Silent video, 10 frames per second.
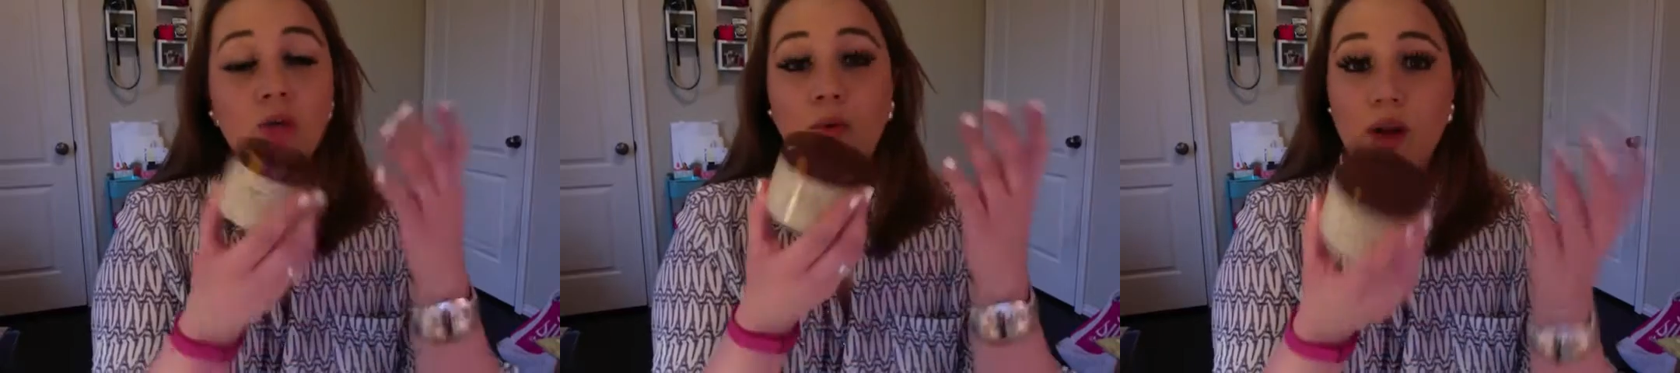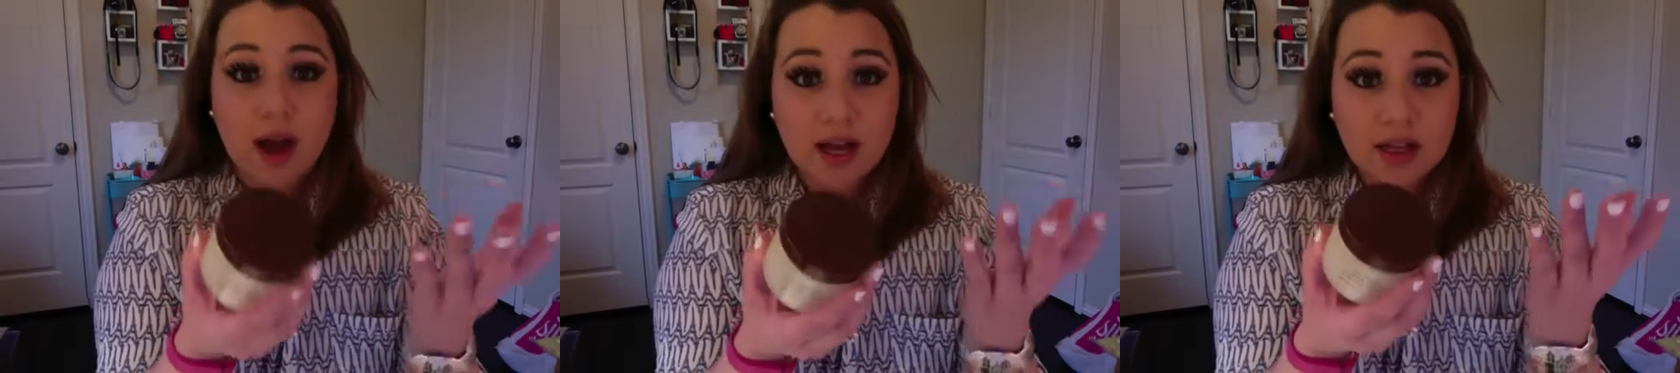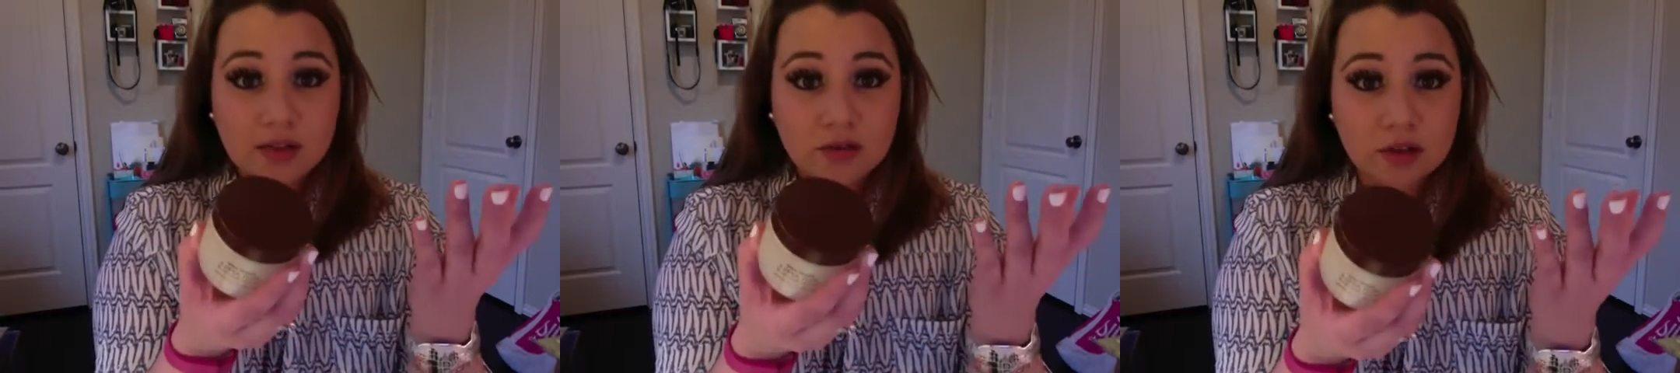What I
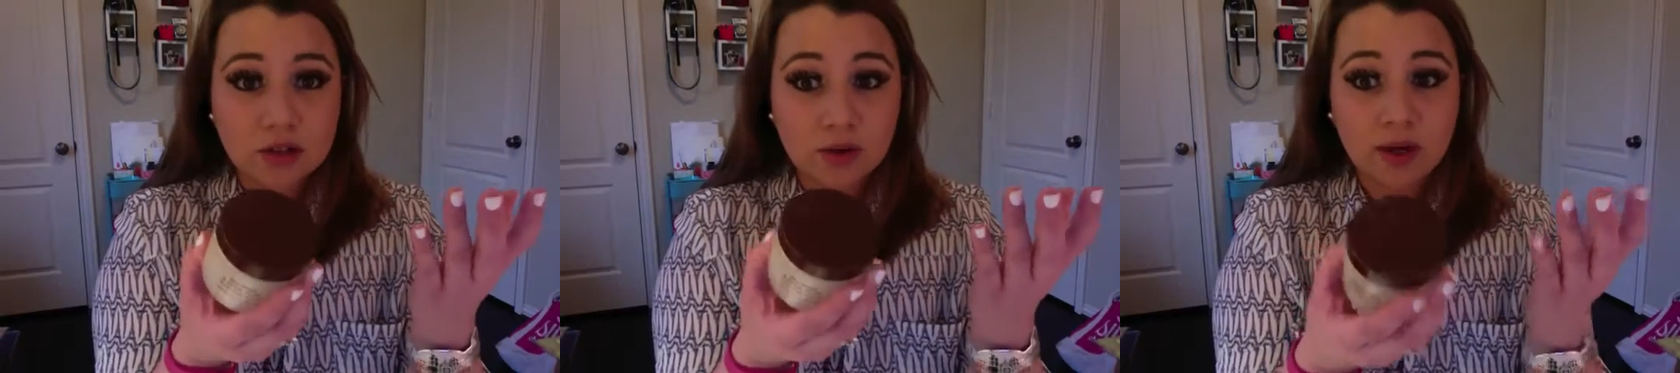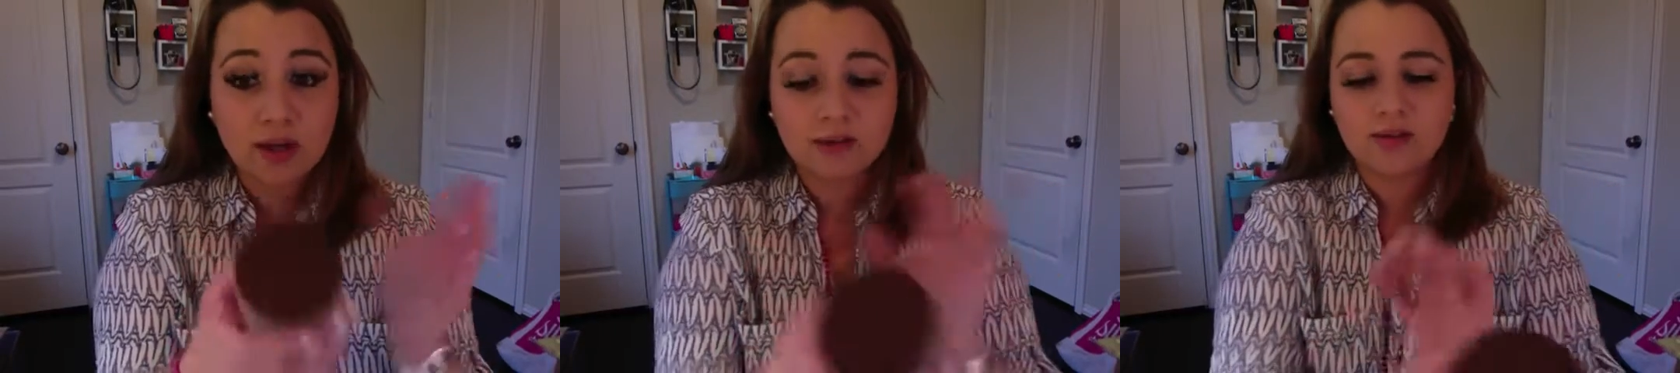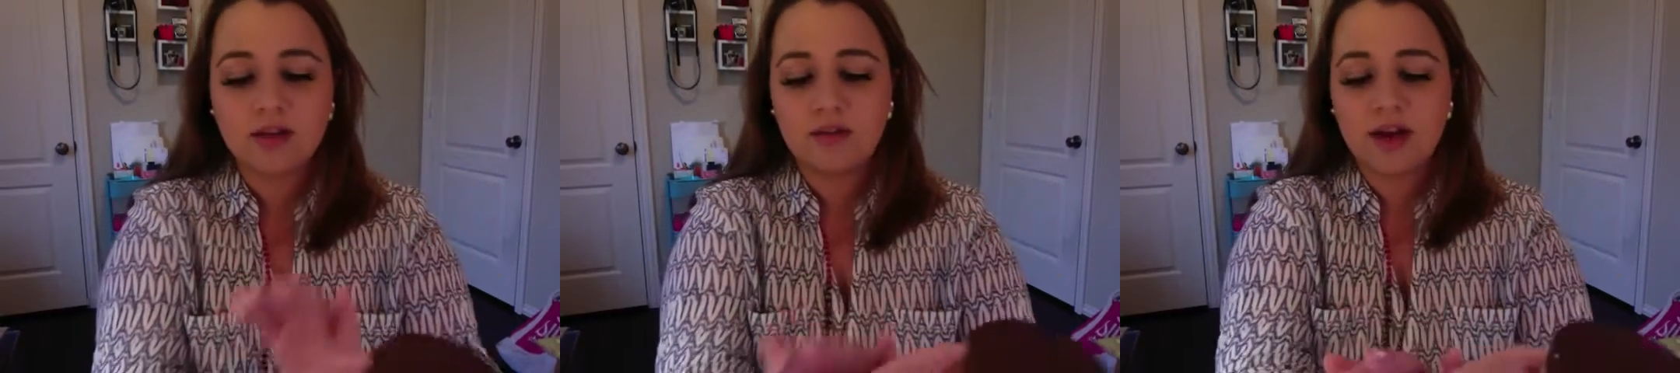love to do
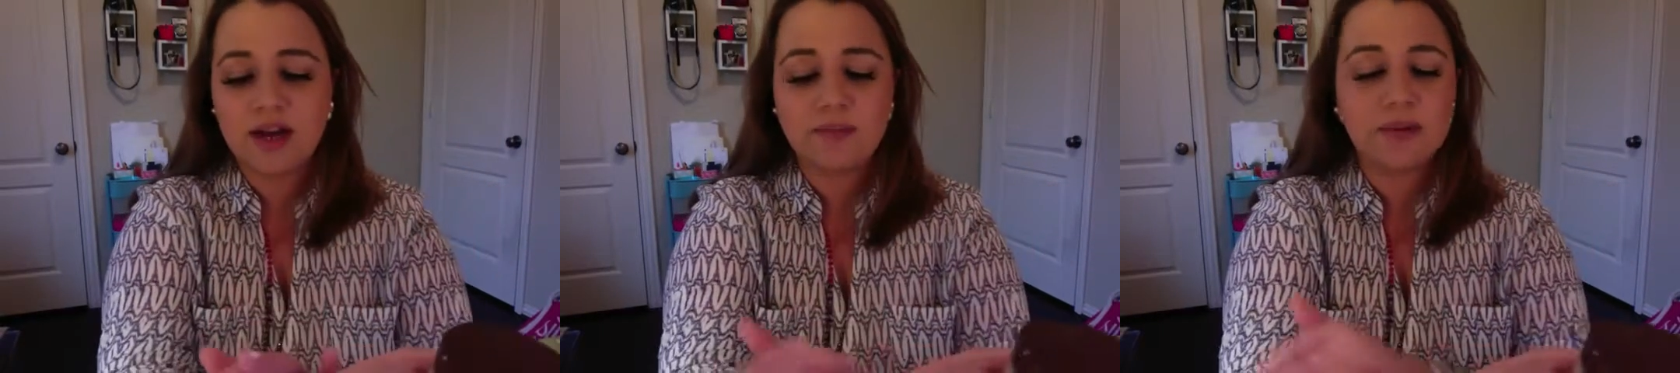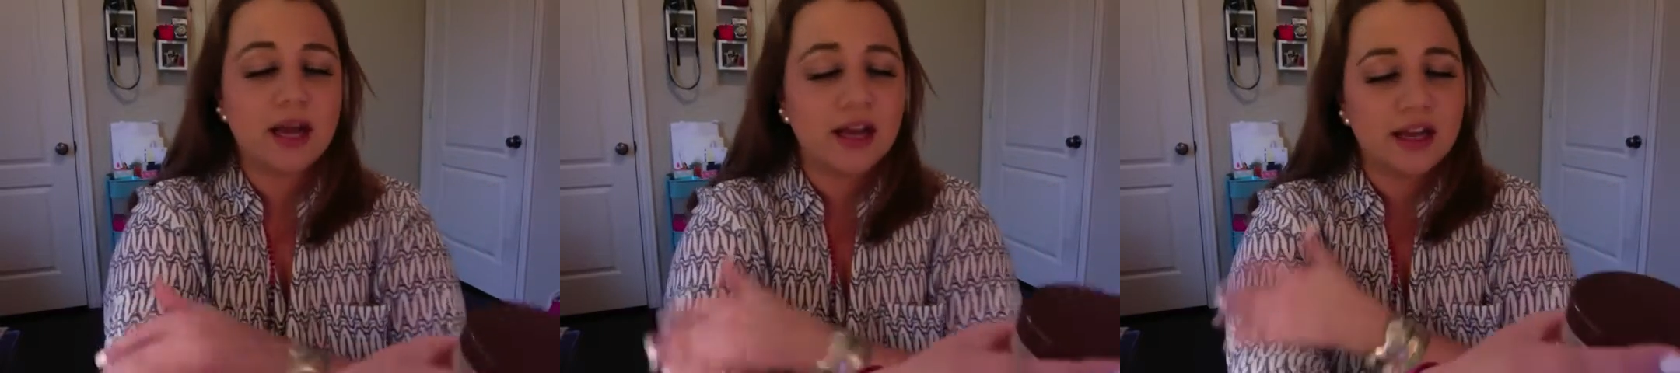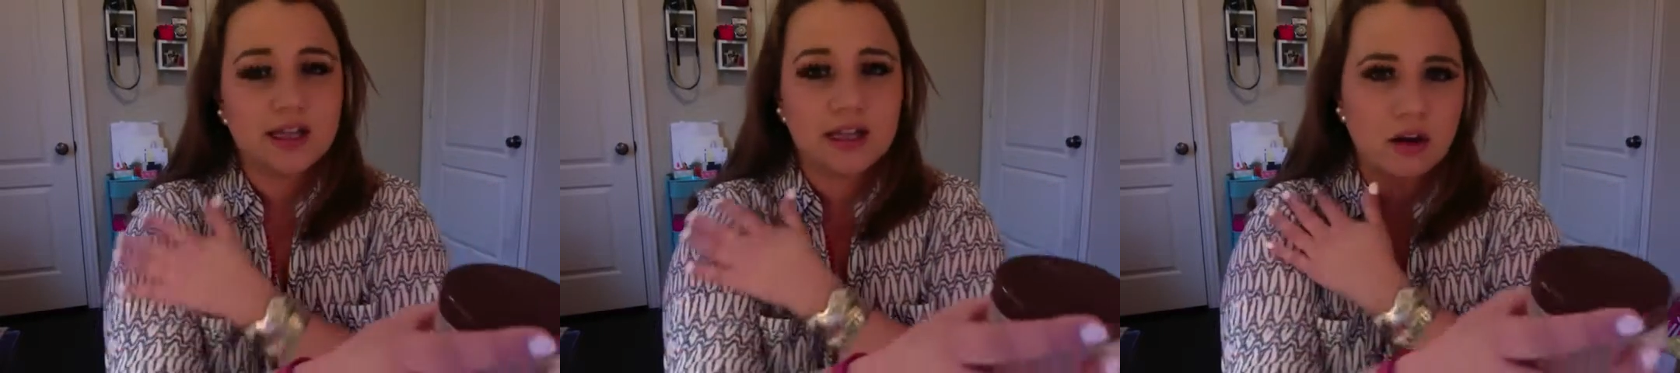is if I apply
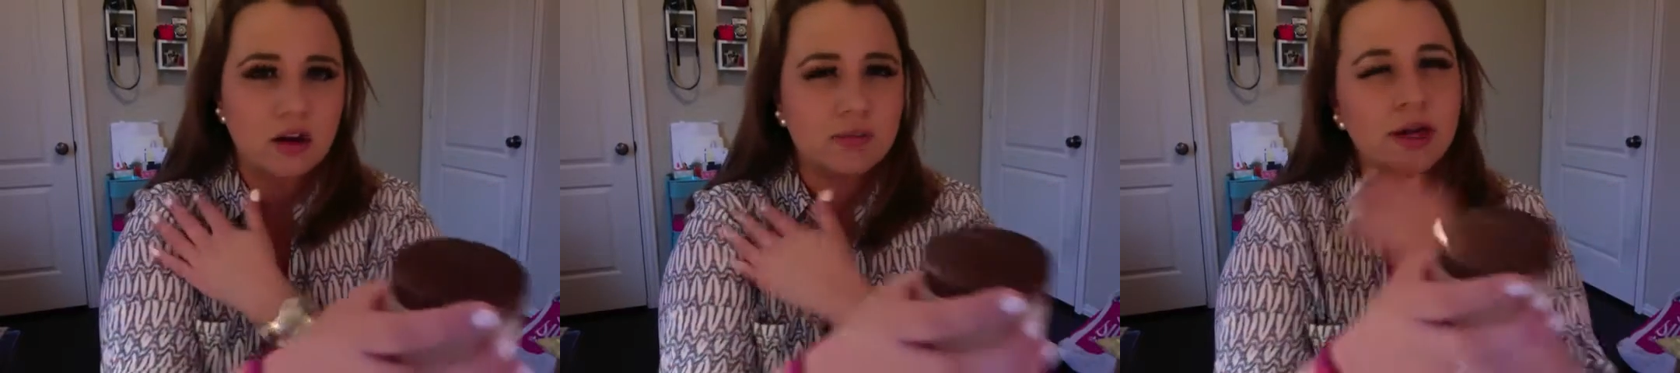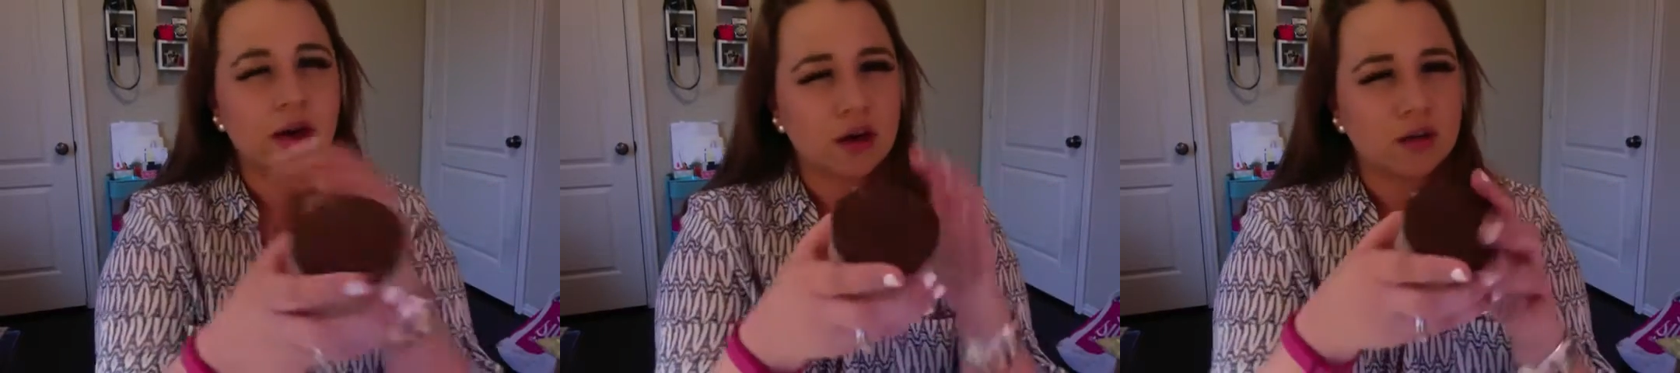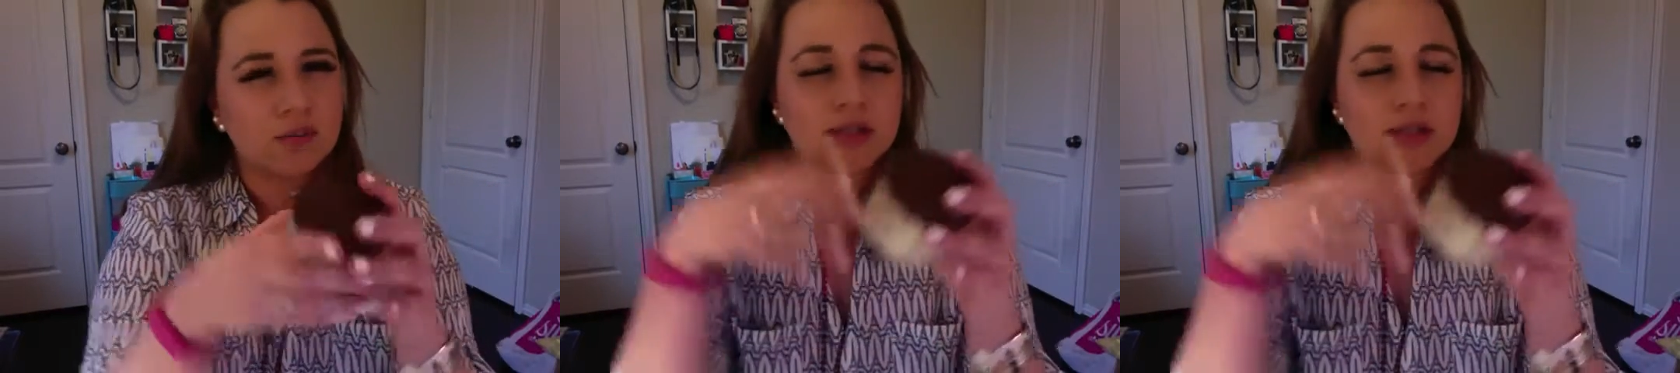it like on my arms,